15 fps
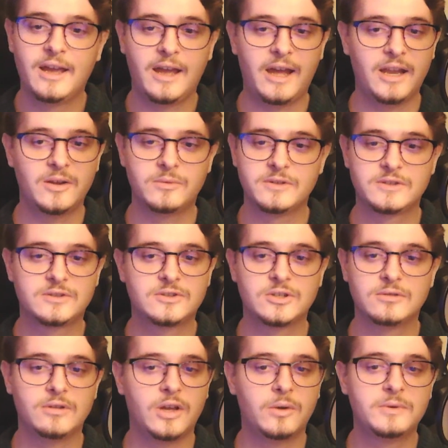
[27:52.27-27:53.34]
And it was
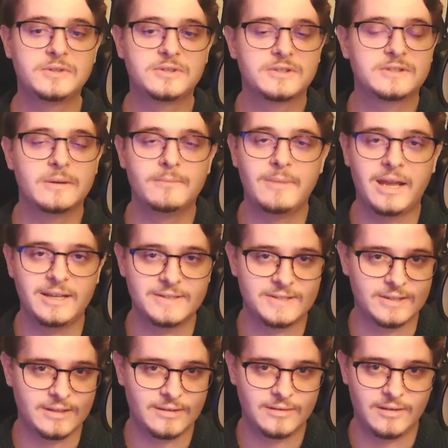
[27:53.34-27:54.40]
just
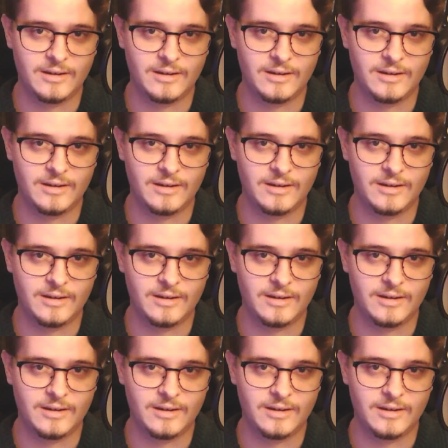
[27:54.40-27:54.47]
amazing.